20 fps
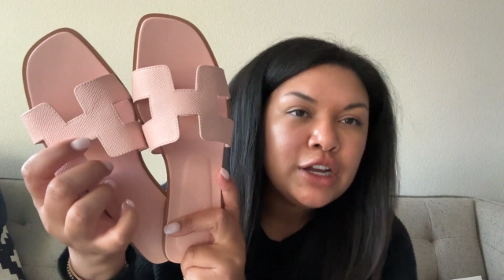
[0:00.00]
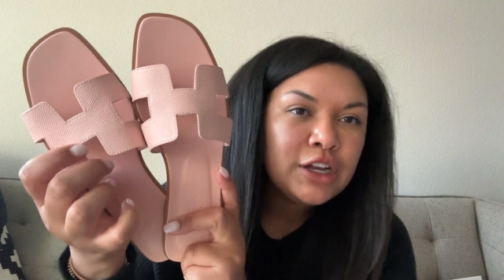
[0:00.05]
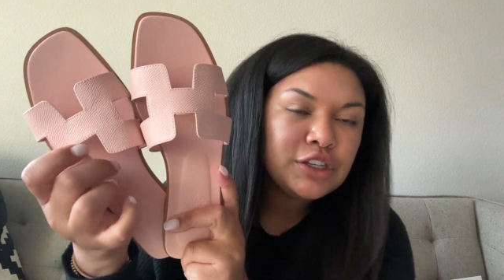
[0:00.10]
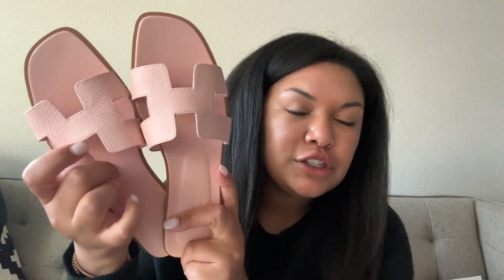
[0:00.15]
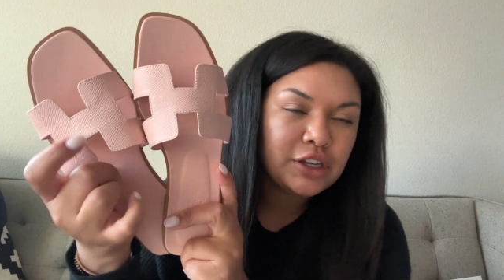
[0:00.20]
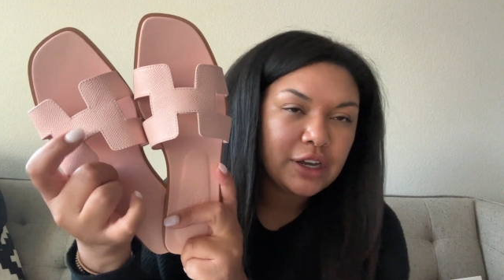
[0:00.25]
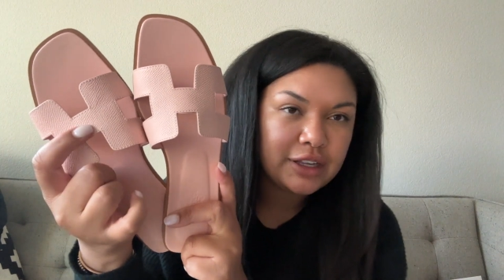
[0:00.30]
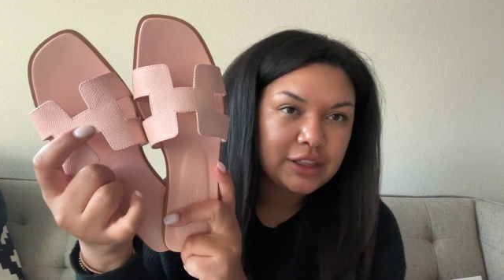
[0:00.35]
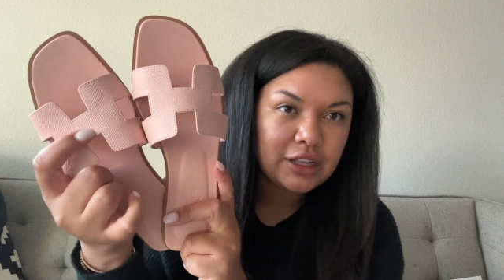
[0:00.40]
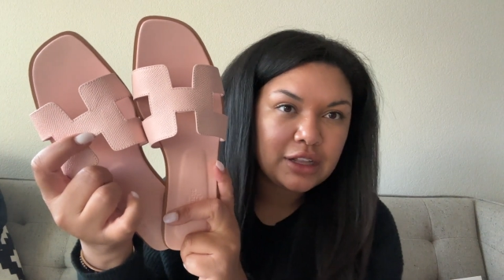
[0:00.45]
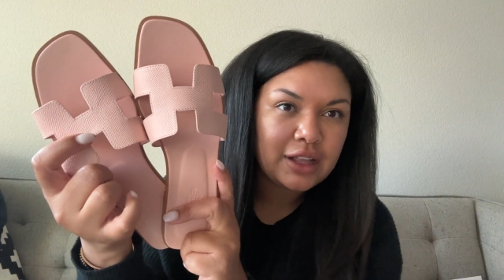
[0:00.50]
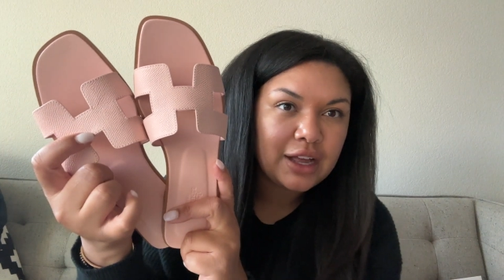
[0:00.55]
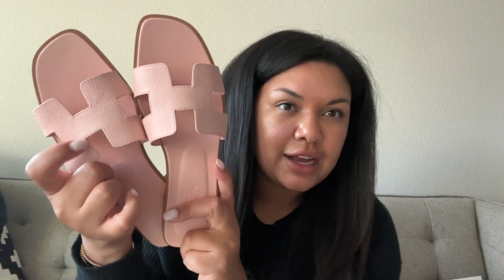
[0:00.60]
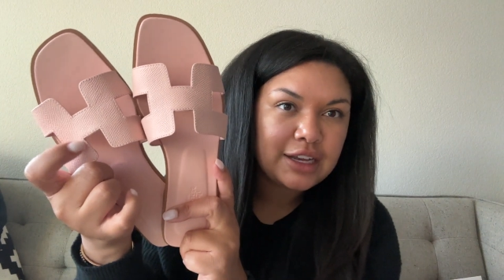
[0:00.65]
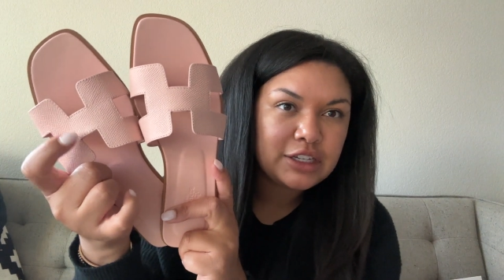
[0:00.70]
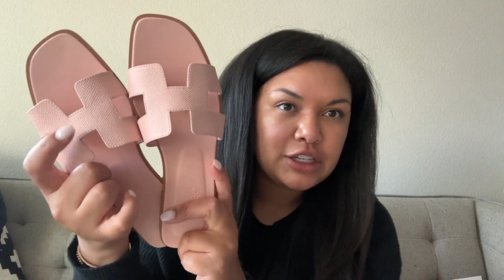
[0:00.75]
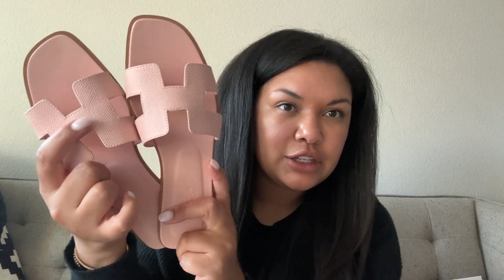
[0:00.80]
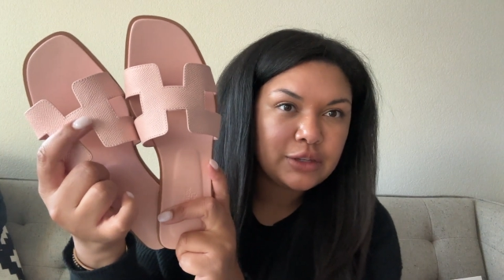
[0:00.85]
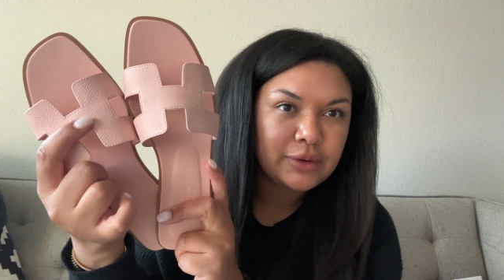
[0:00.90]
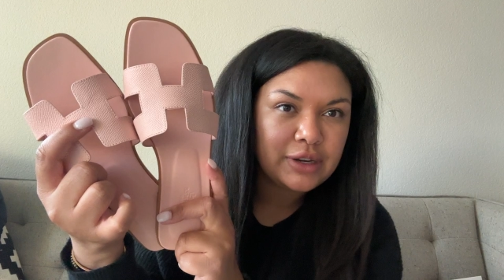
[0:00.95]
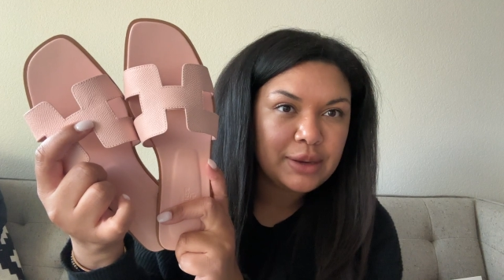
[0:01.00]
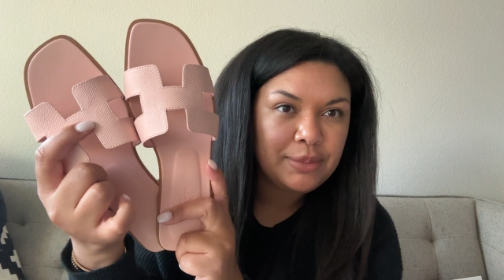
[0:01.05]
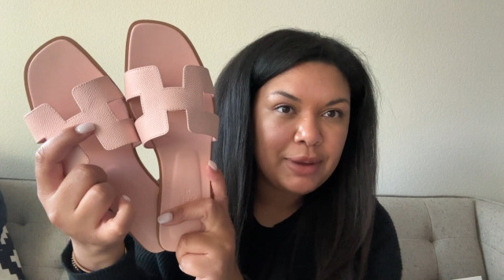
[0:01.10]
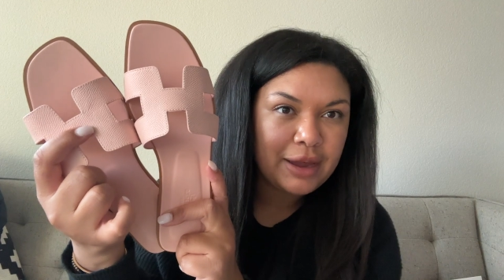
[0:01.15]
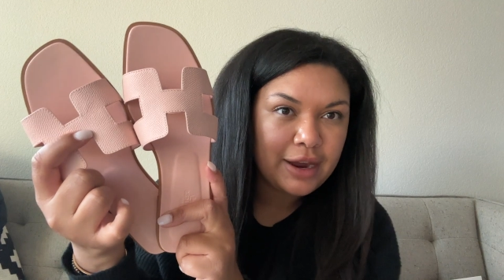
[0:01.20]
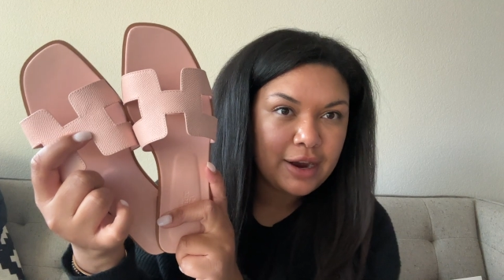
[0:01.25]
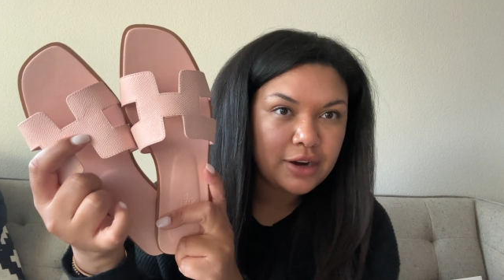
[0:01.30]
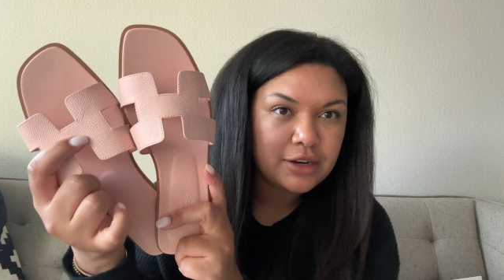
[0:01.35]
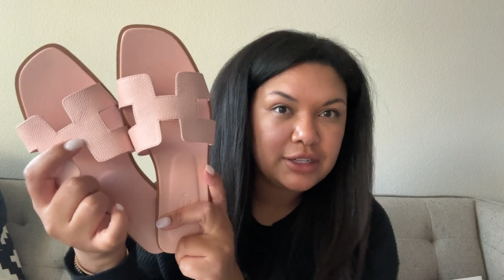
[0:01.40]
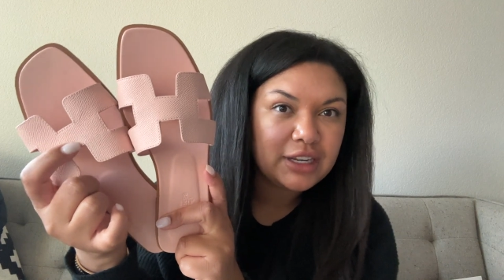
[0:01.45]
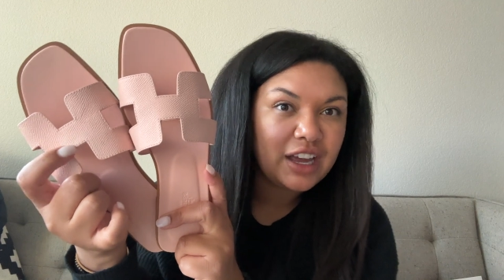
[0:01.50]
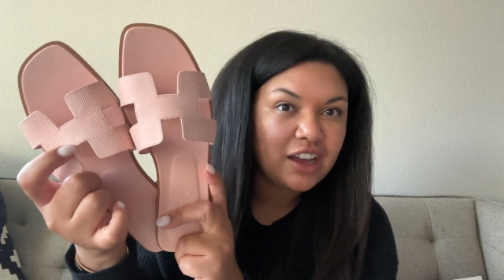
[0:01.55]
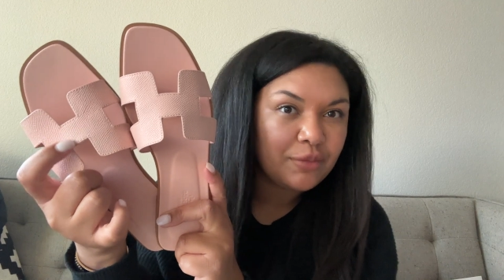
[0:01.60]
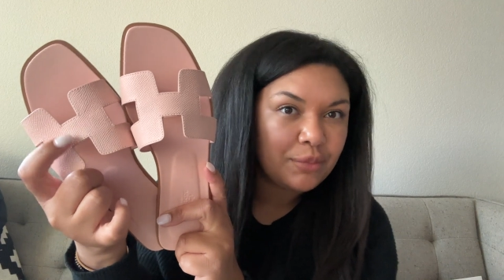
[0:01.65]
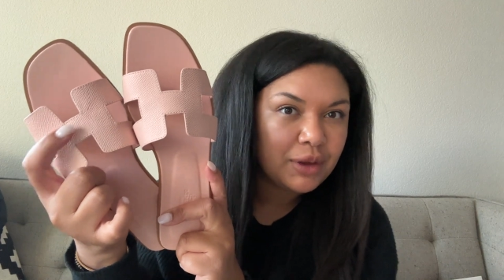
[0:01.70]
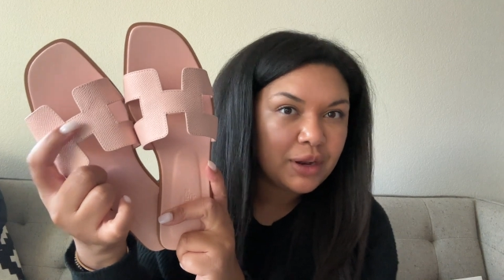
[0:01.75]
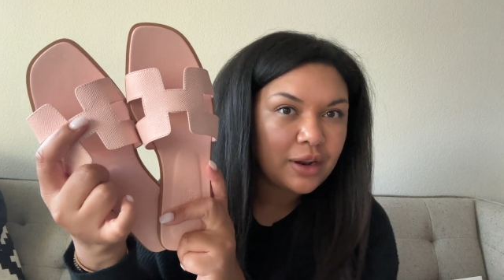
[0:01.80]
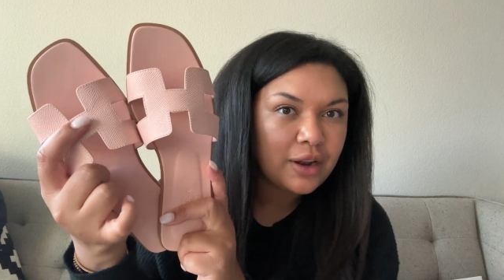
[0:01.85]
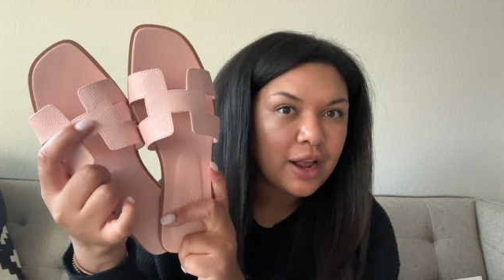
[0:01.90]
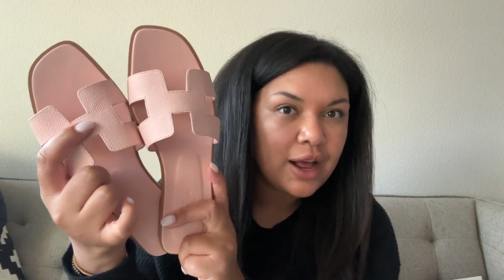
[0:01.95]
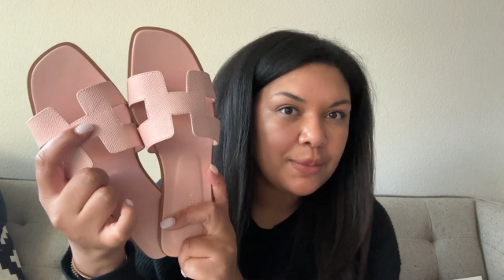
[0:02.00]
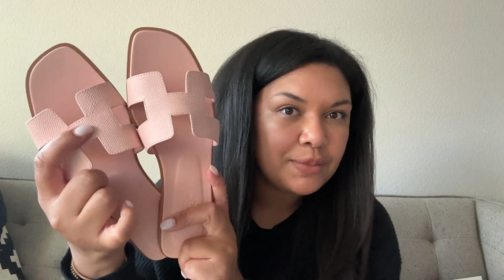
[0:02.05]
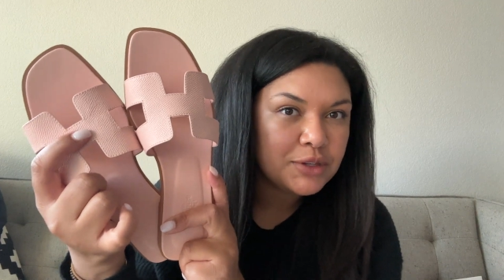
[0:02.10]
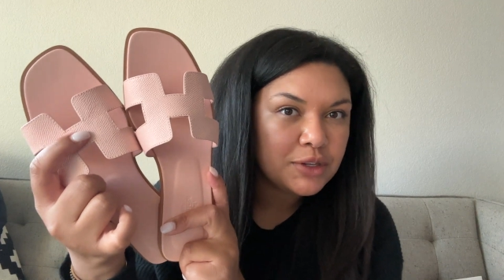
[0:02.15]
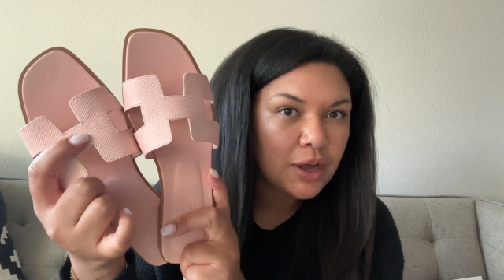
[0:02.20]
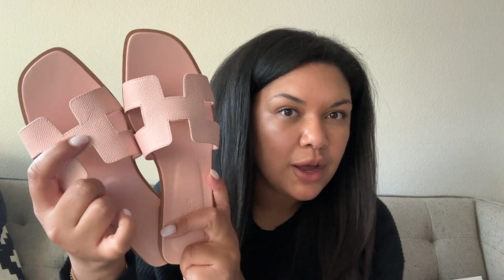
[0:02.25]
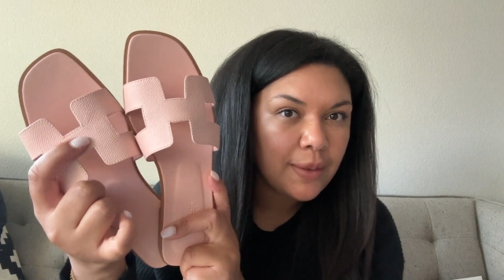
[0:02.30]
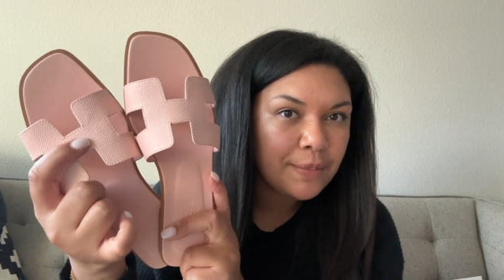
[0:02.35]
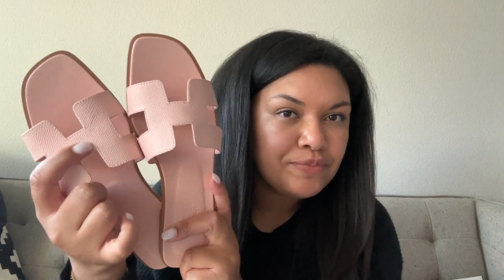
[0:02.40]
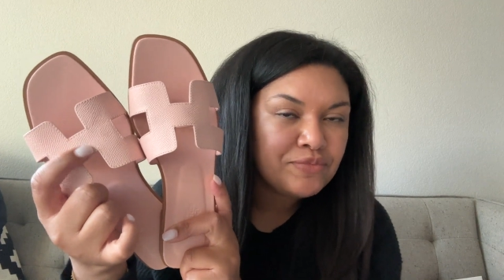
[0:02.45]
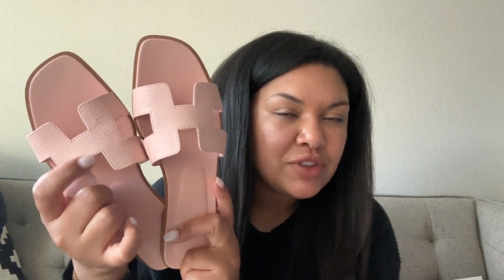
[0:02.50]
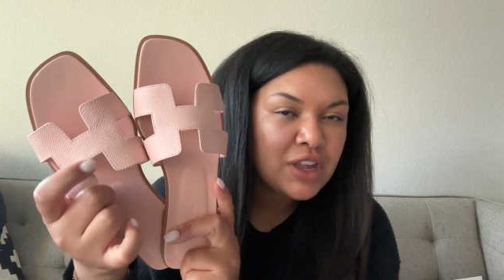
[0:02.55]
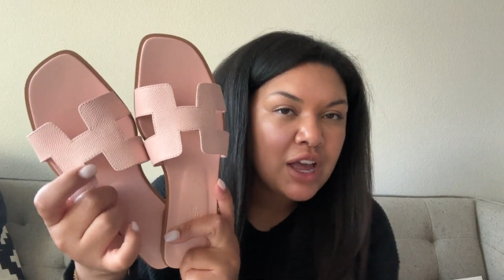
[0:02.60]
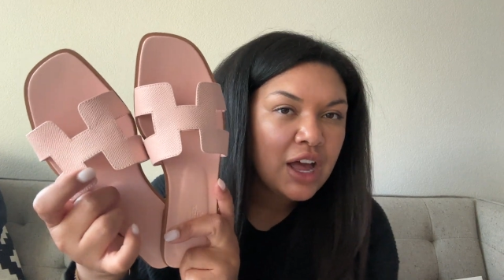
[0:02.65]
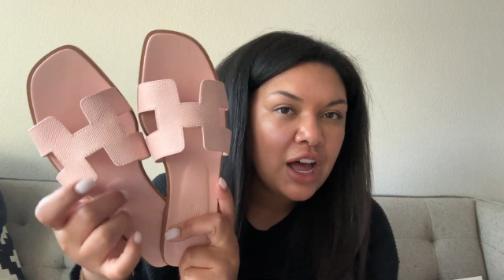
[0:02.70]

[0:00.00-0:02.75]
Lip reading: So like the last three pairs have been in Epsom.